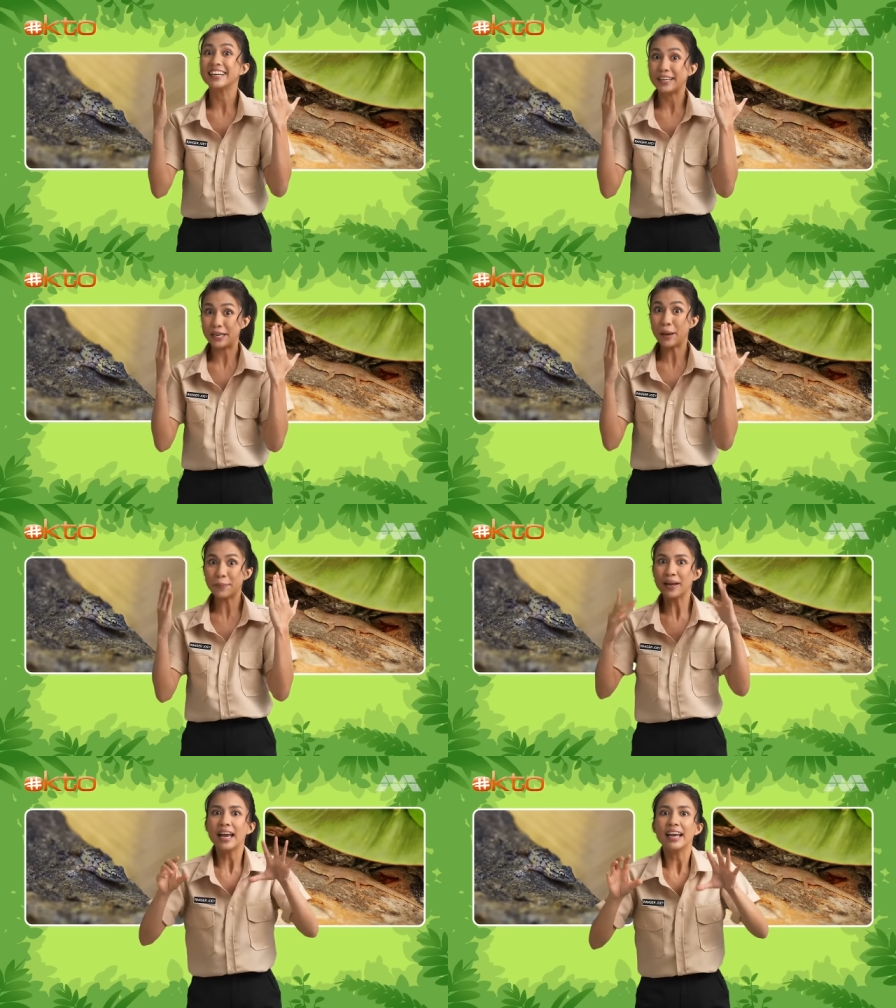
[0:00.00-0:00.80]
Yep,
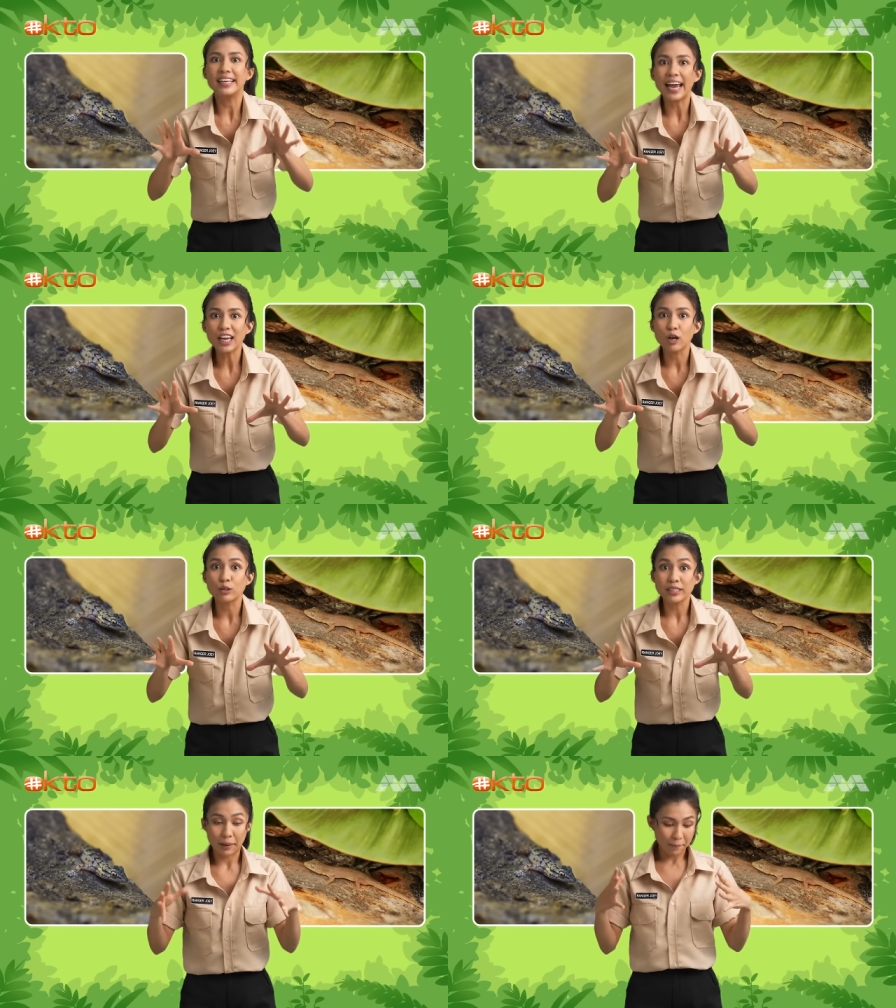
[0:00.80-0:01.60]

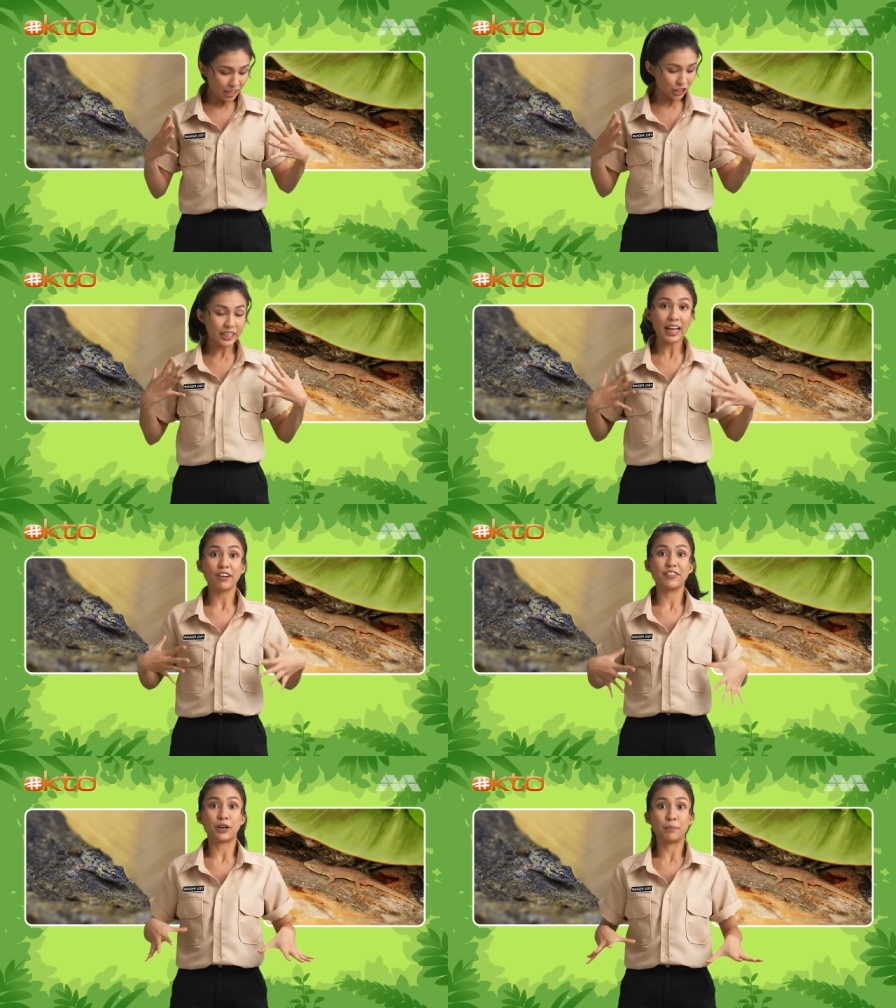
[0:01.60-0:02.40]
geckos can match the color
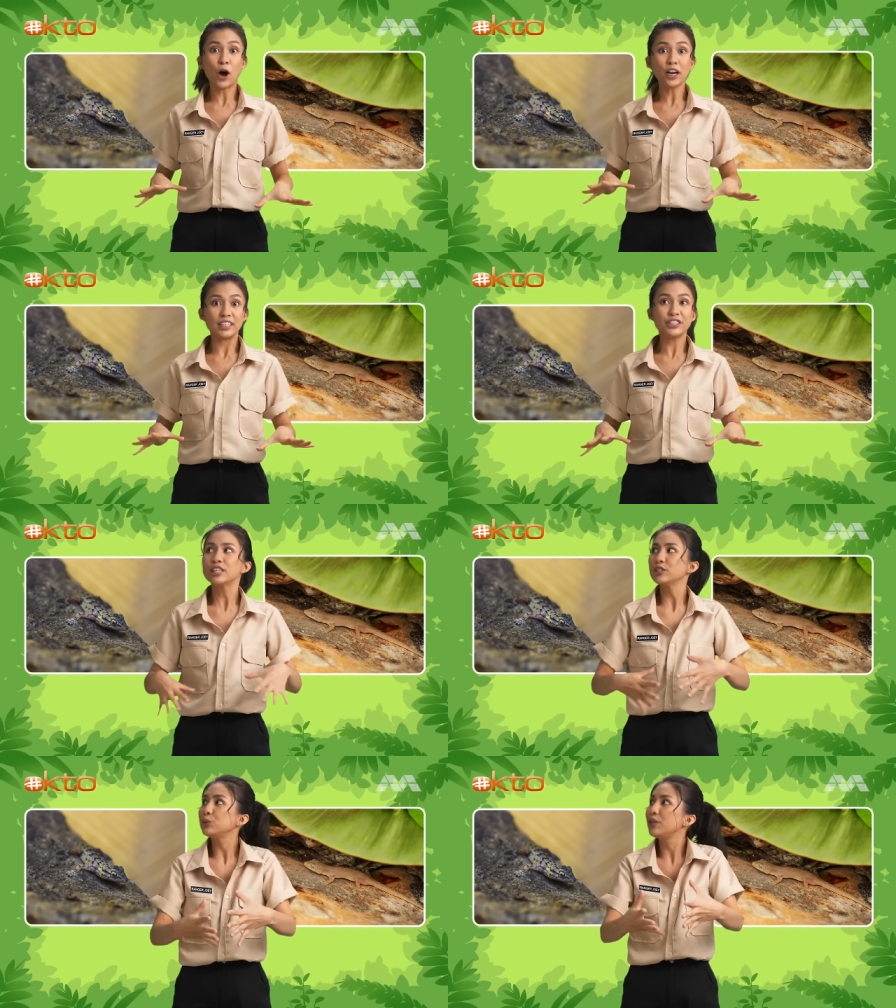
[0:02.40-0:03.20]
of their bodies
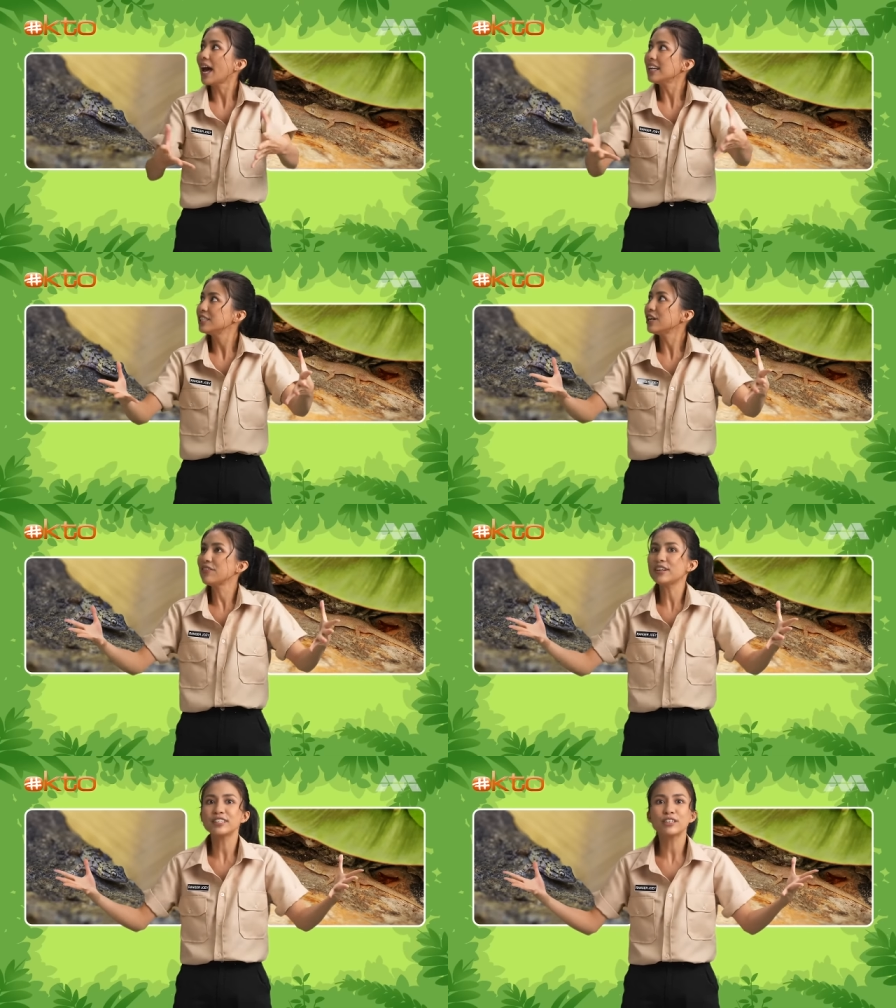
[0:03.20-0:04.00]
to that of
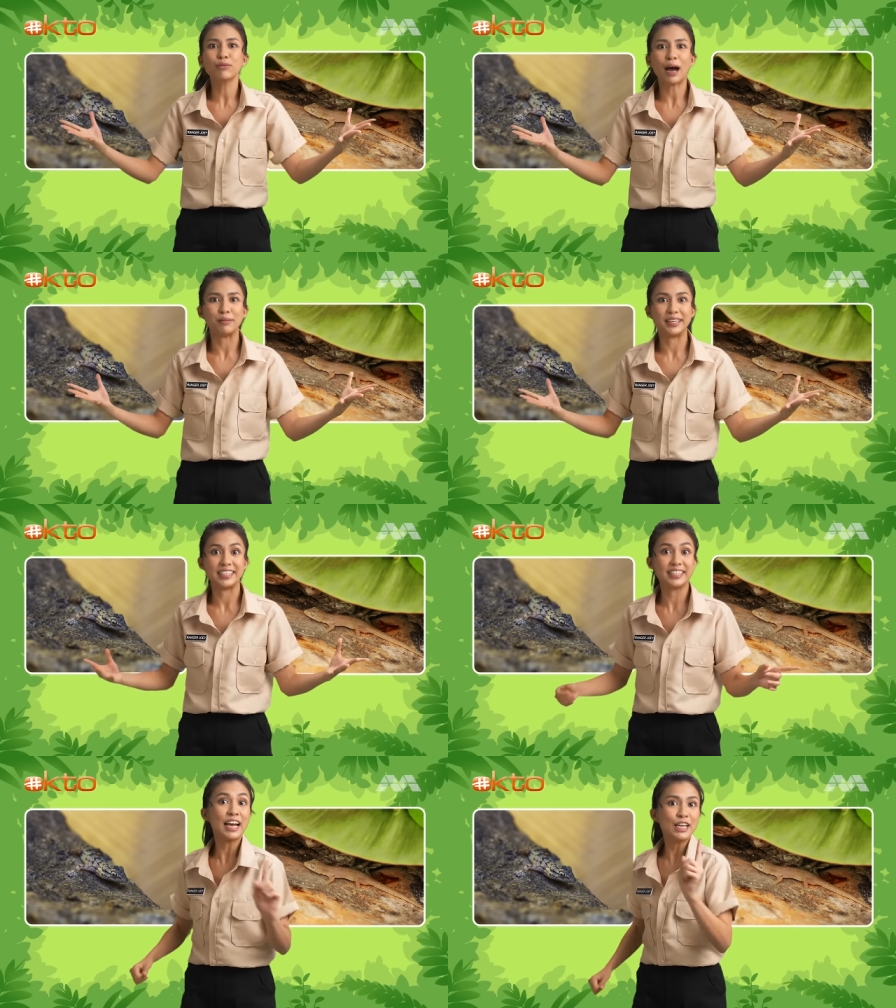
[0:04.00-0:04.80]
their
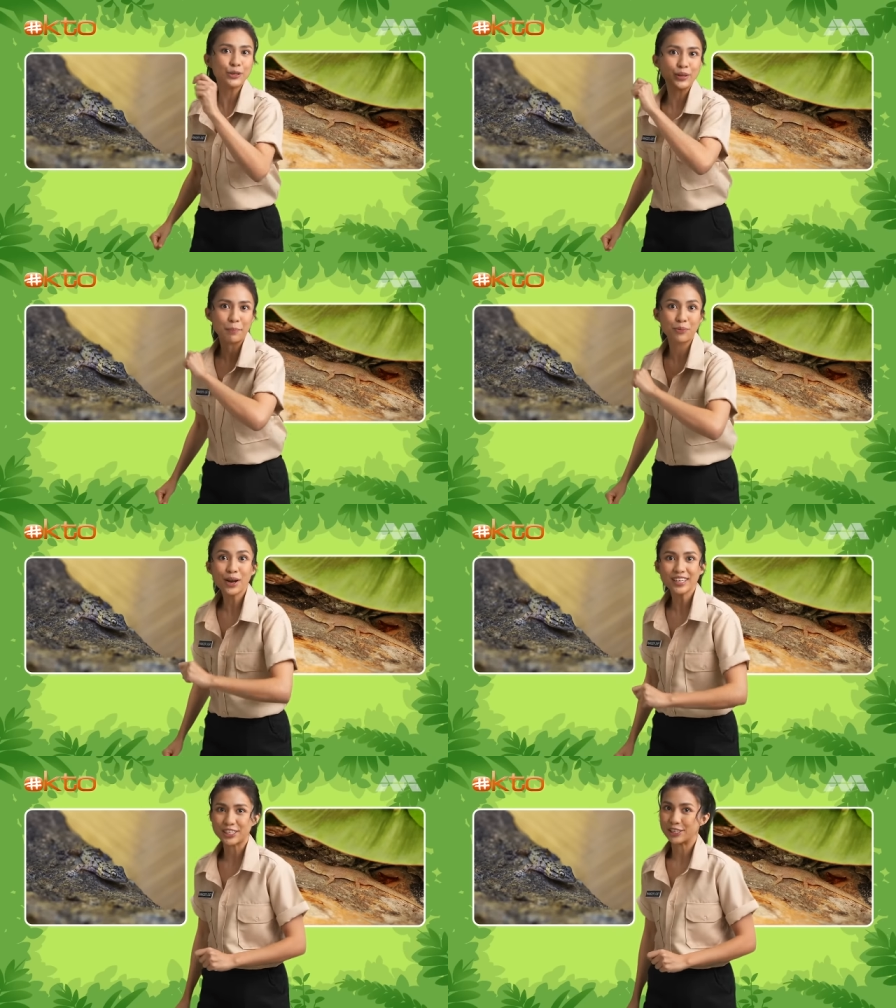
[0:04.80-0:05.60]
surroundings so that
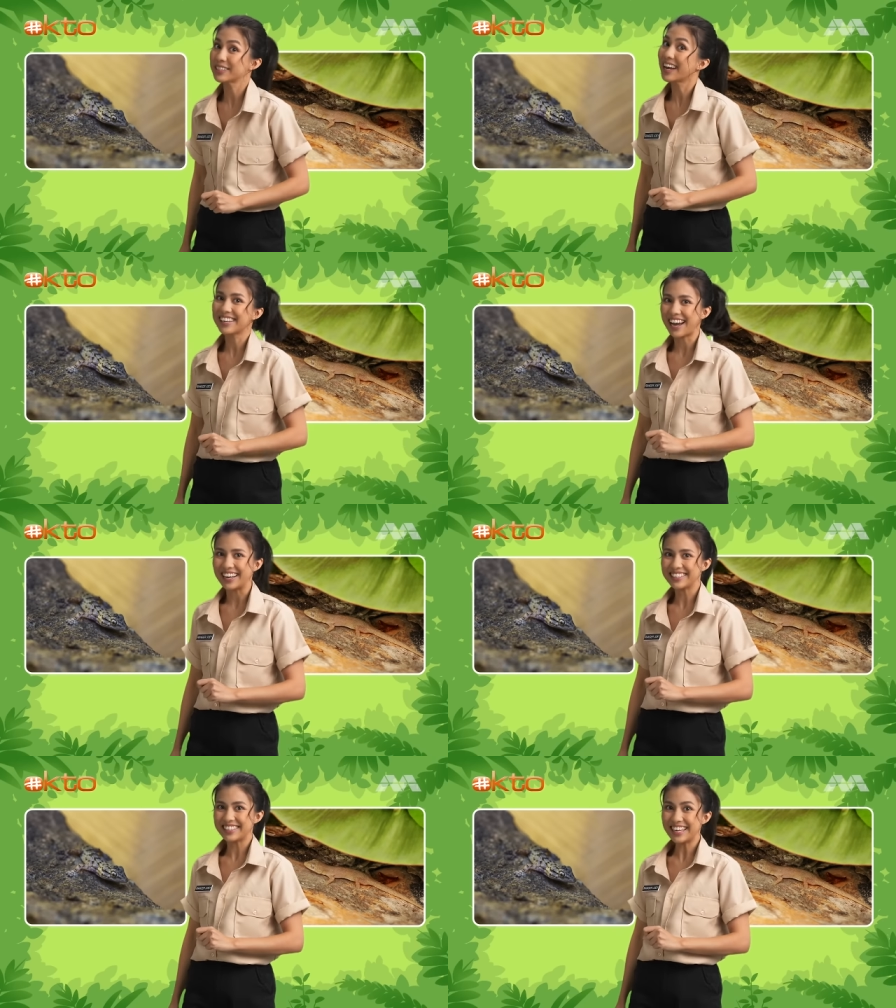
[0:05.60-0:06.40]
predators
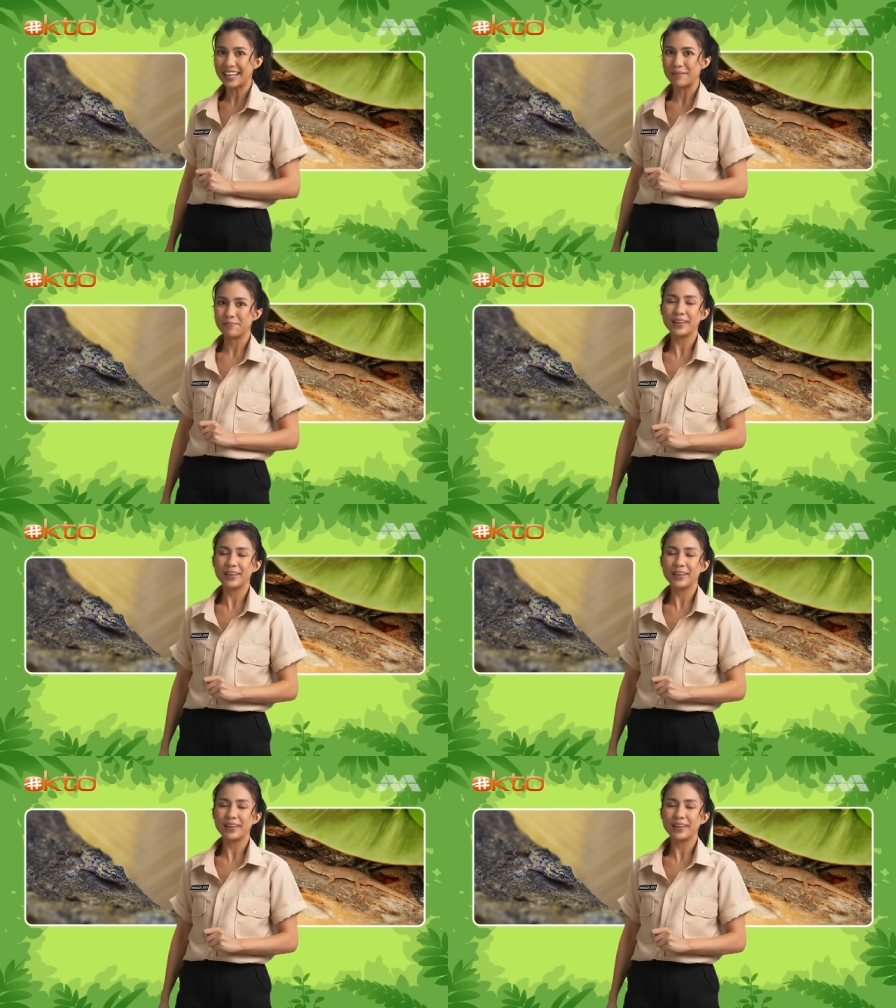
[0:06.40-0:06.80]
can't see them.